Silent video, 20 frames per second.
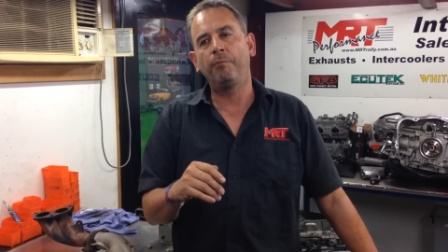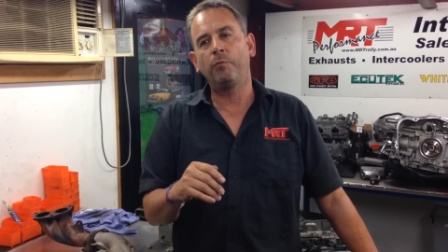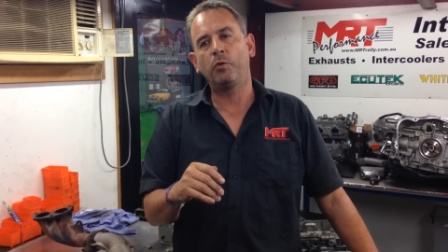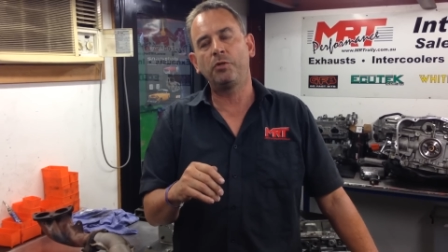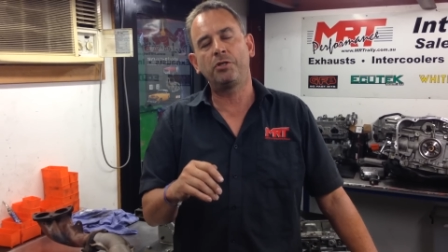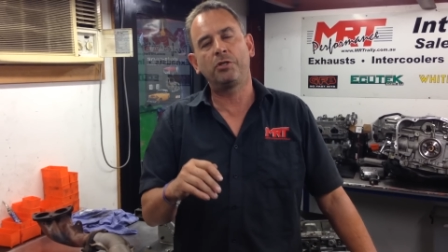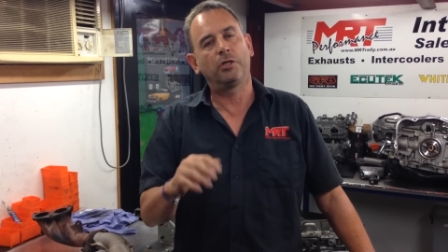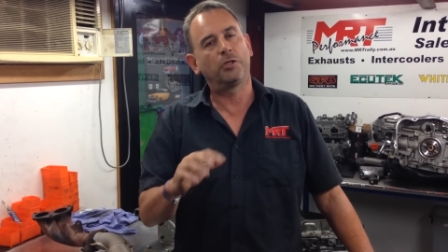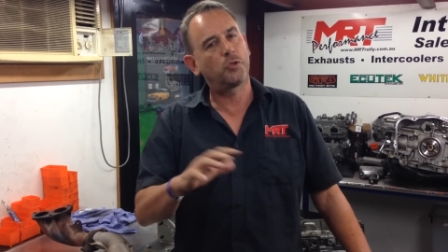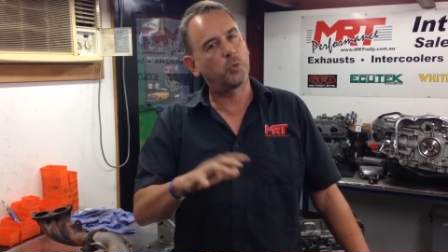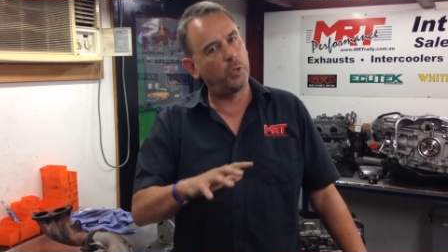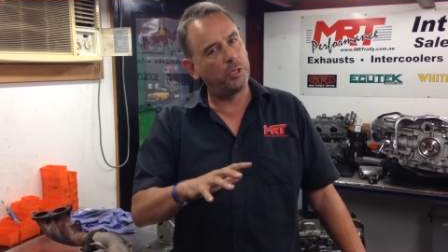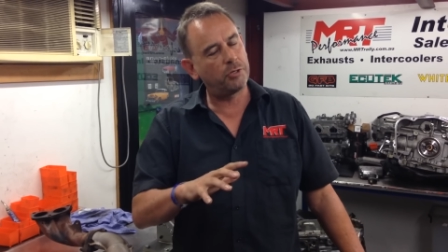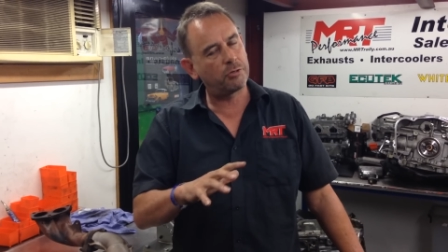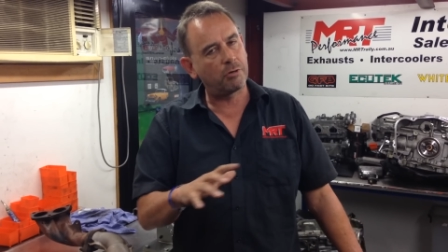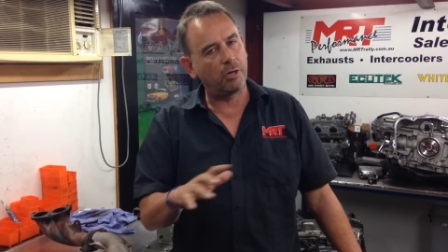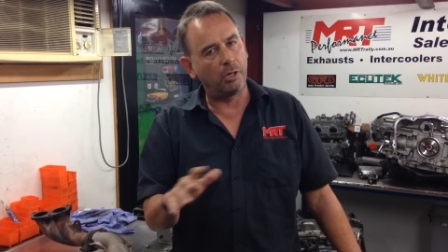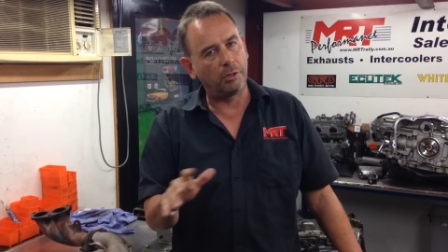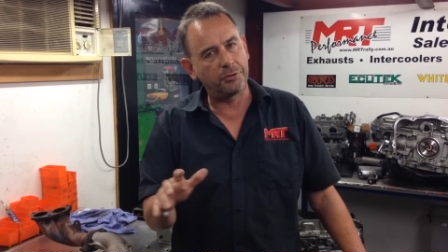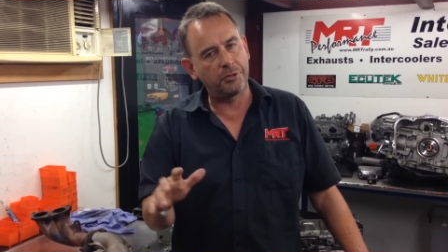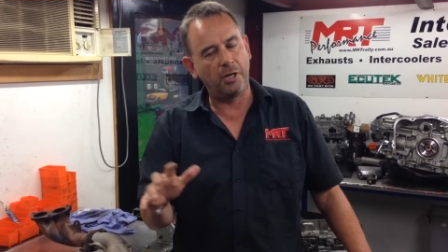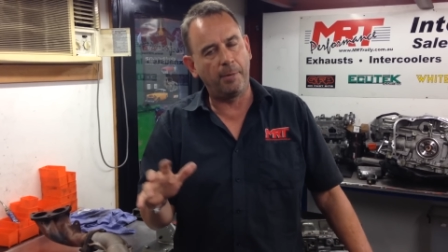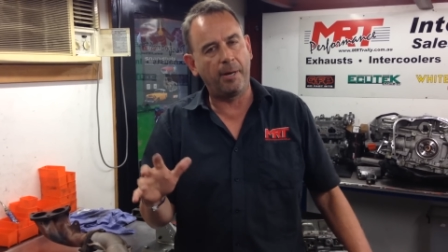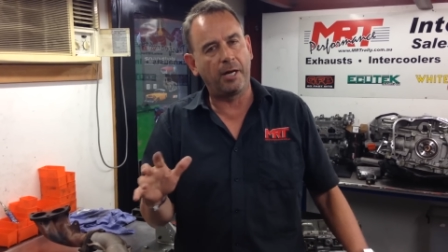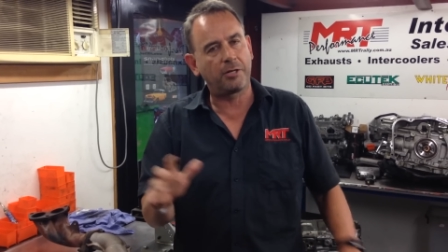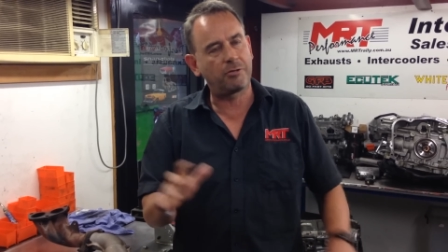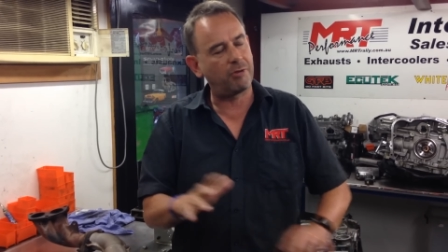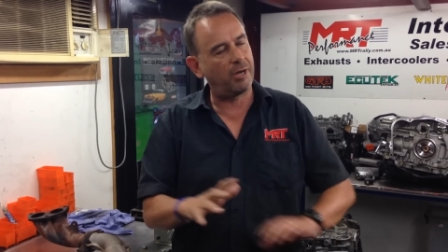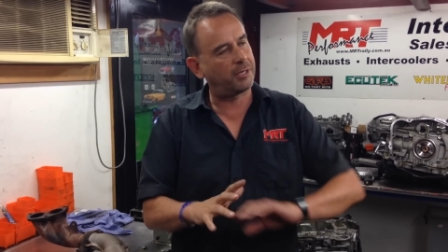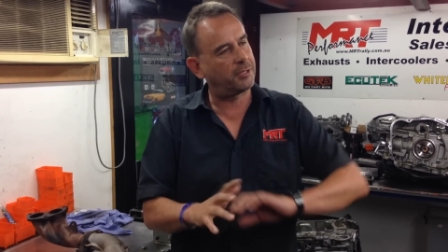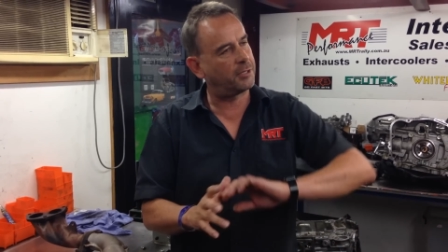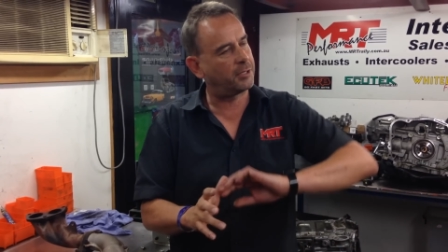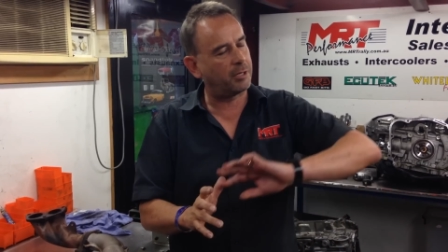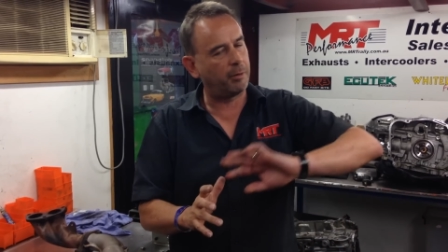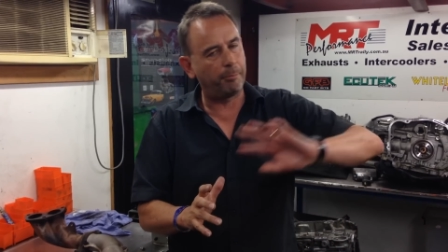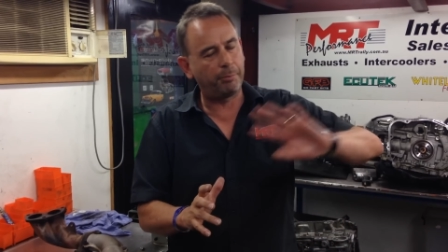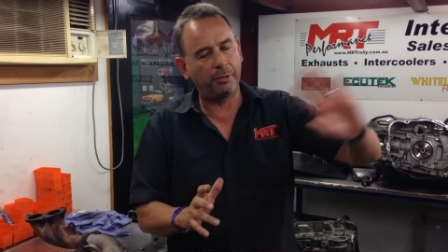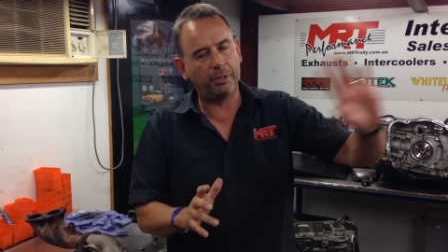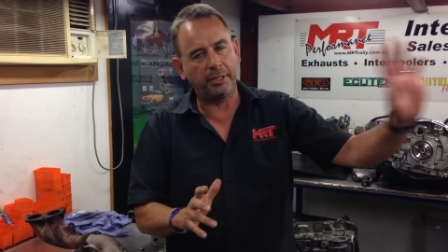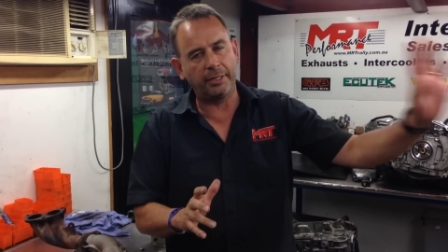which you've got twin scroll turbo tractors,
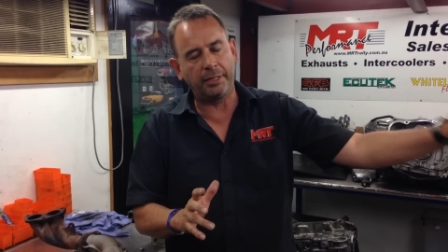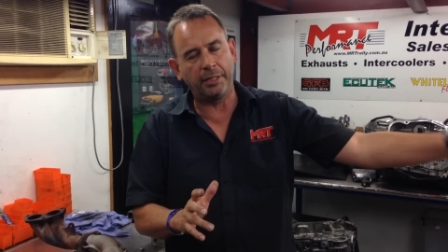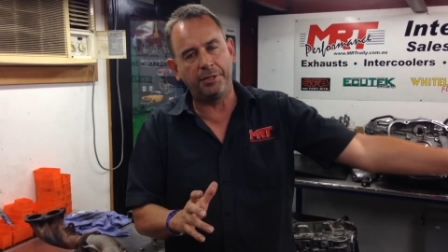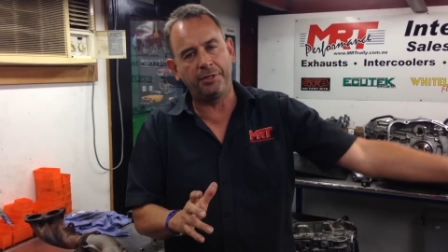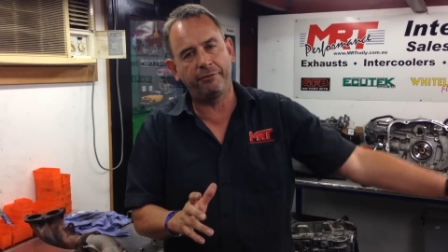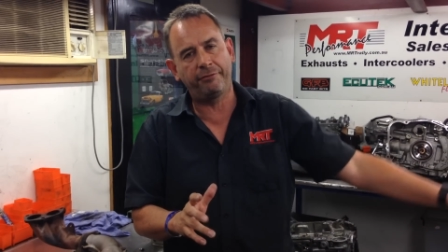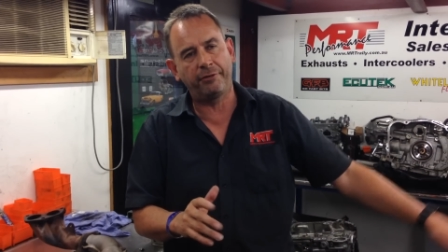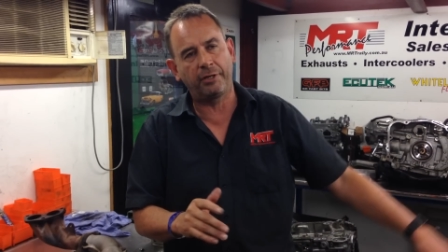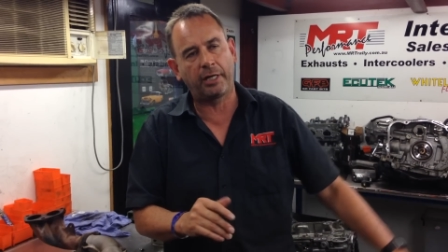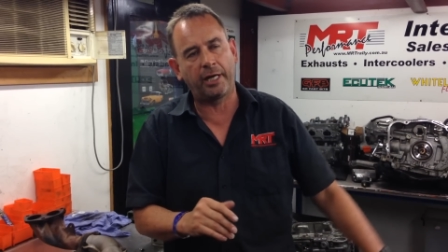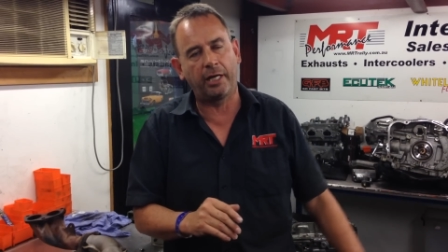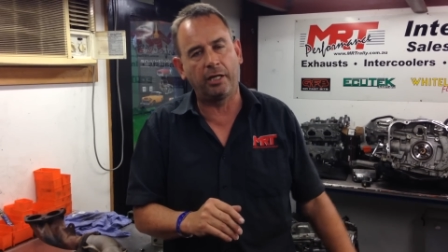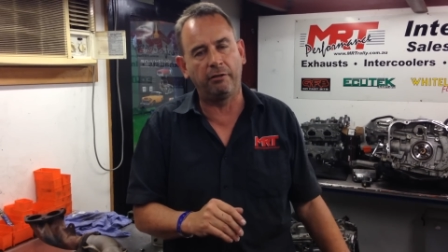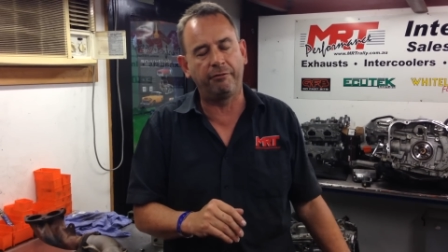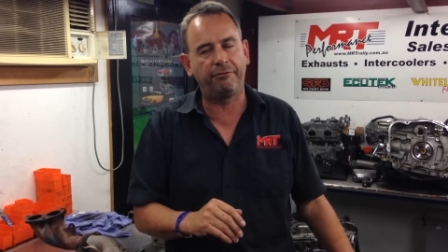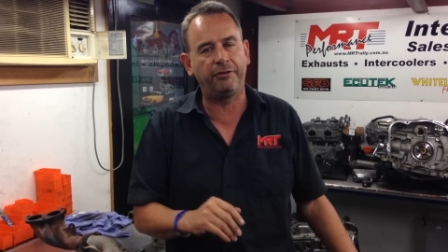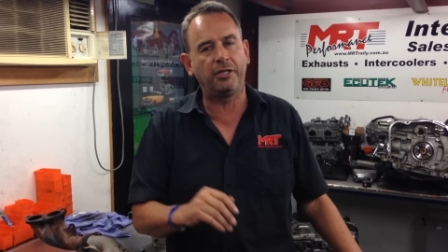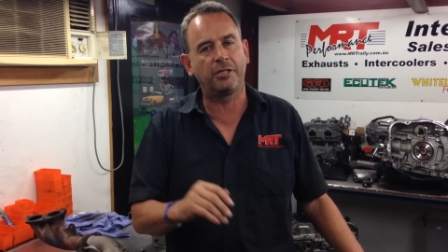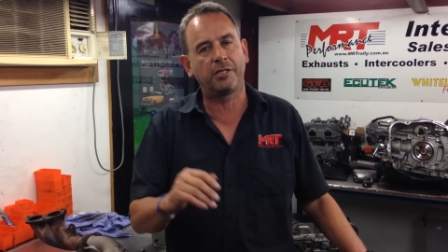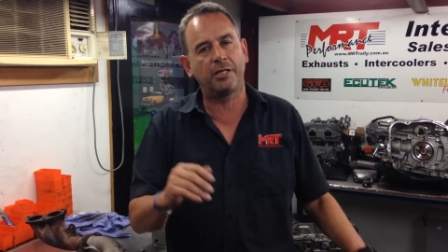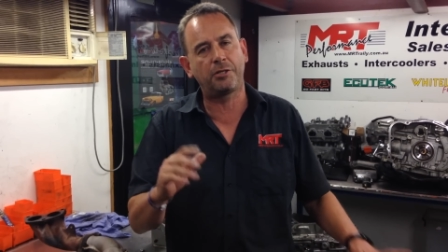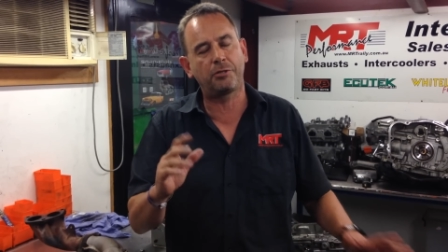completely different kettle of fish.